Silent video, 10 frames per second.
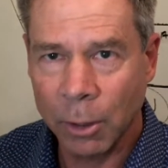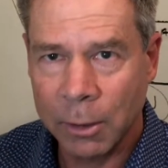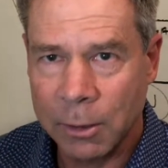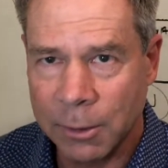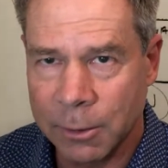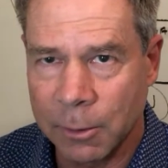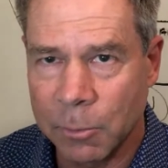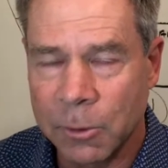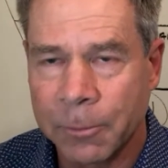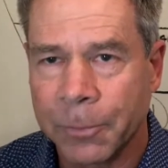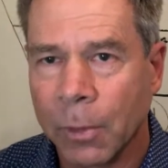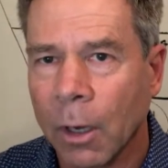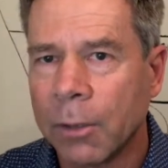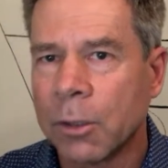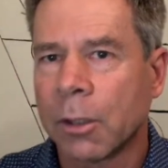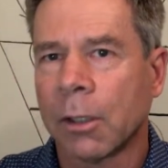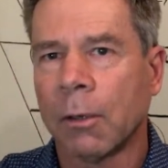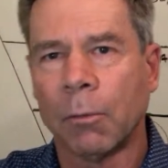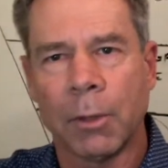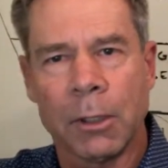organ systems are just going
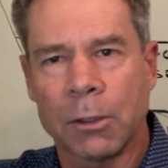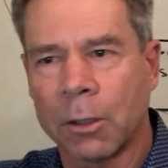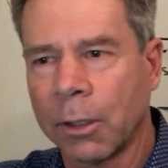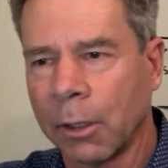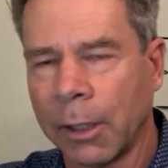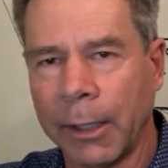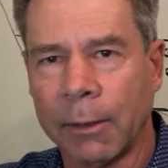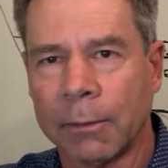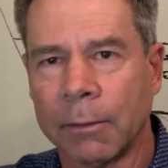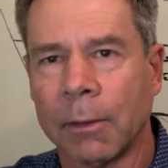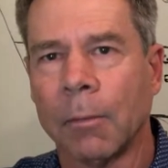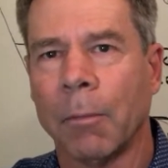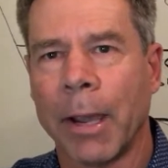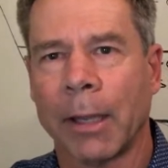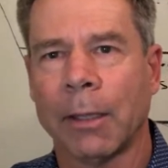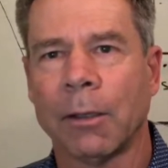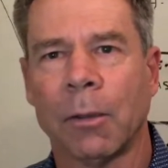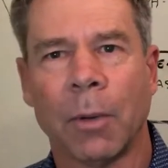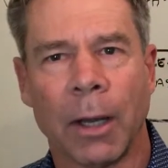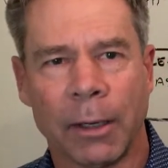to recirculate back into
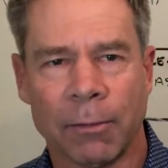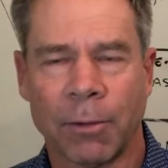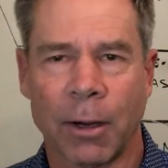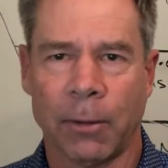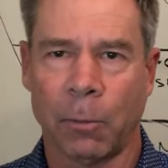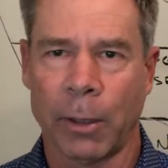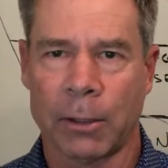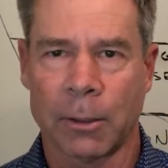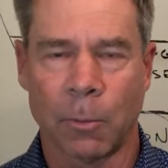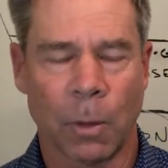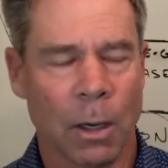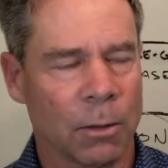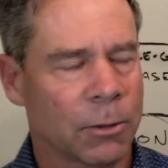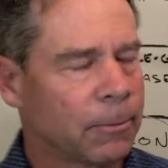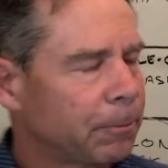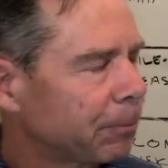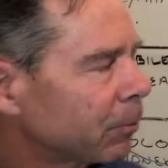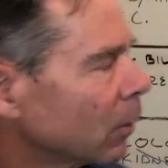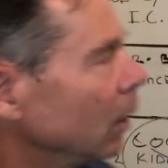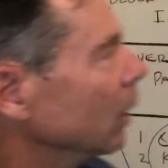the body and find their way somewhere else.
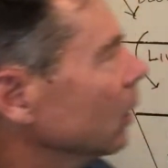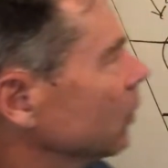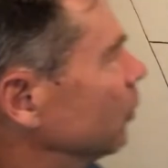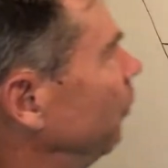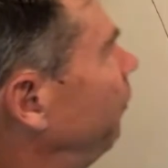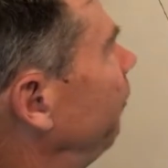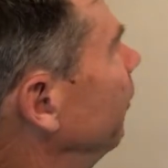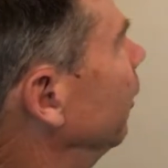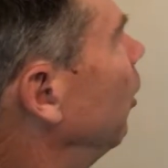So the